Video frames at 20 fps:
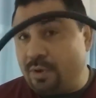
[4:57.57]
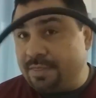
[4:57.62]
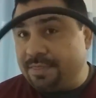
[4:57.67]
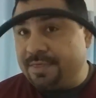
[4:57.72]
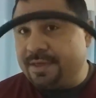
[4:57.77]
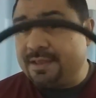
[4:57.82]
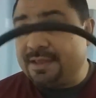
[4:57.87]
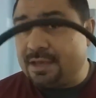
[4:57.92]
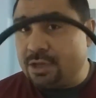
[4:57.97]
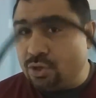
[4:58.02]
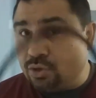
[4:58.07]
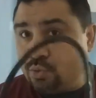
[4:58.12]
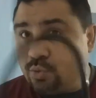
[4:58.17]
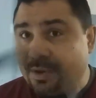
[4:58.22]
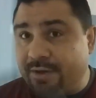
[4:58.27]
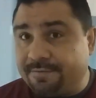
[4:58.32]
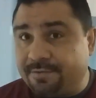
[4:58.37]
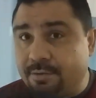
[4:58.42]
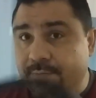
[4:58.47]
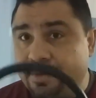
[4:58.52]
One thing that
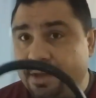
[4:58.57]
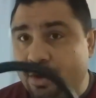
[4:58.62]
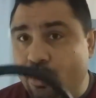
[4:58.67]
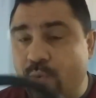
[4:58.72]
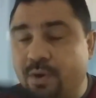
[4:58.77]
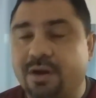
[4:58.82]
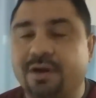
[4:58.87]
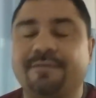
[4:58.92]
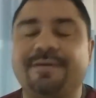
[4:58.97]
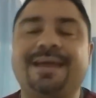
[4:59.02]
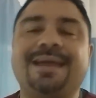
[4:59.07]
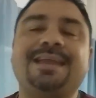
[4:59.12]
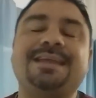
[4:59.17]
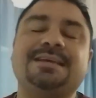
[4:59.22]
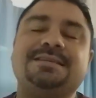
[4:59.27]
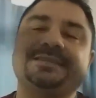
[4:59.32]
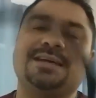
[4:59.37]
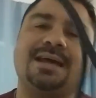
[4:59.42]
you do have to be aware of